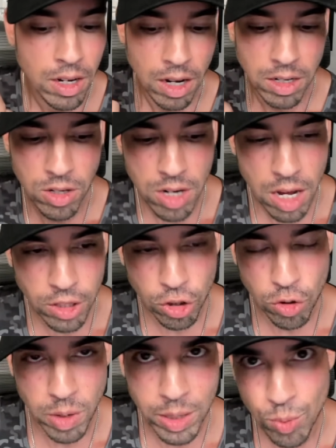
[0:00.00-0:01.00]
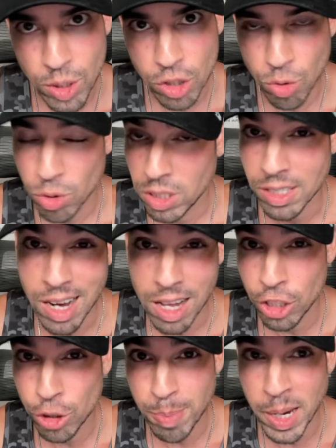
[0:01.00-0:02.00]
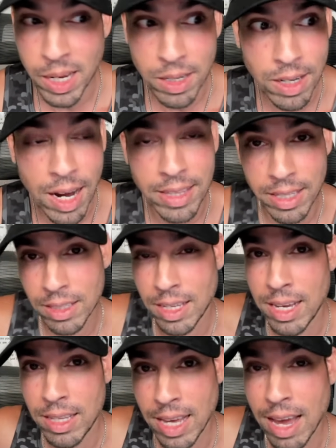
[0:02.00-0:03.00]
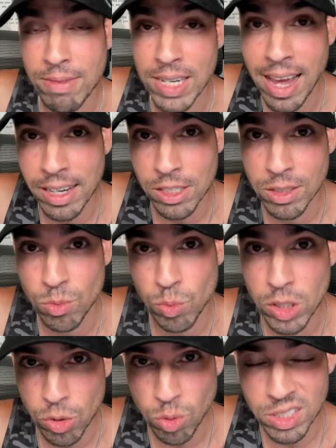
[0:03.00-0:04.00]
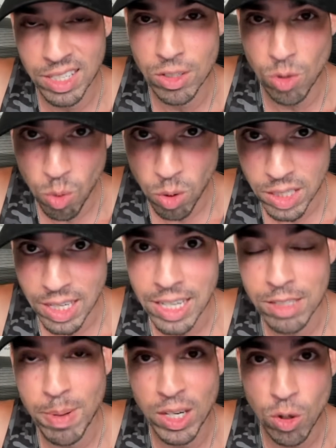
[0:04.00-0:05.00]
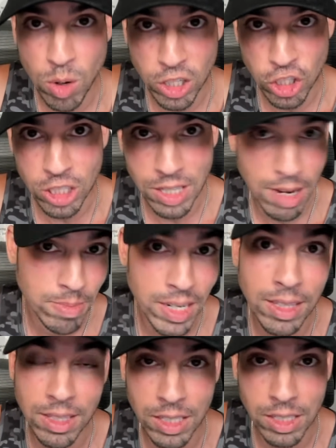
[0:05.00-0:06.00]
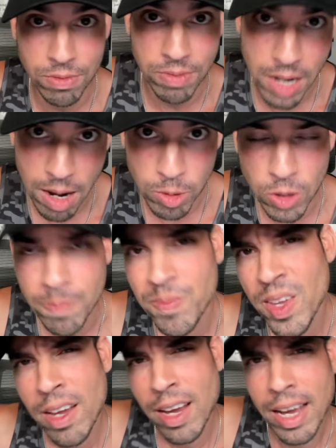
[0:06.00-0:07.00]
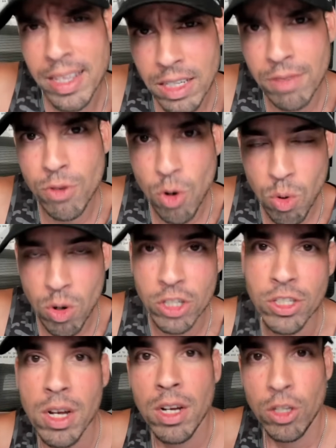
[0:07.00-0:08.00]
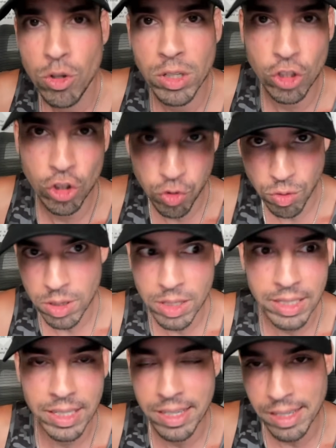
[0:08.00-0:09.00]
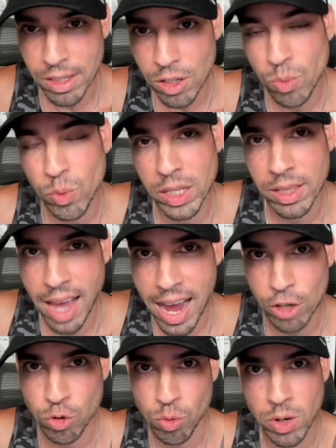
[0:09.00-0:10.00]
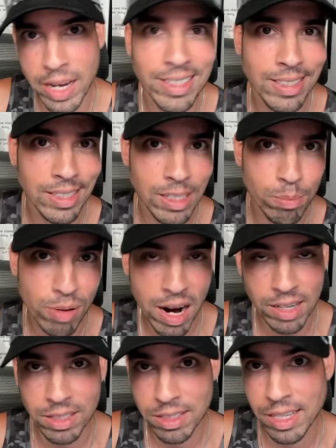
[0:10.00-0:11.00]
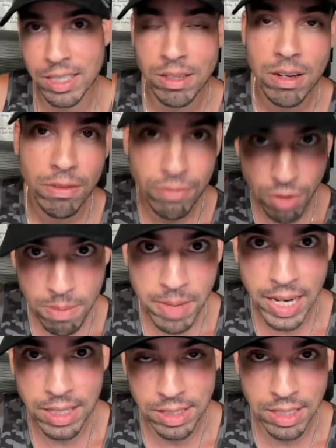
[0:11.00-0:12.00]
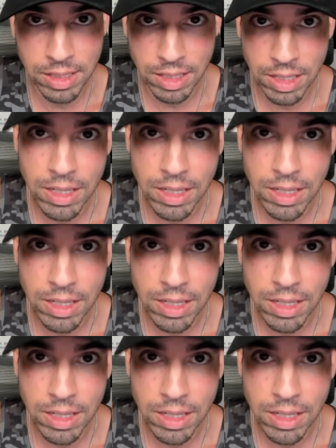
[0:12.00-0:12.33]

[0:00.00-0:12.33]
Another great resource is College Panda. I think they, they have an excellent resource that's organized by question type that I think is phenomenal. And then, of course, you can drill and kill with actual ACT practice tests from ACT.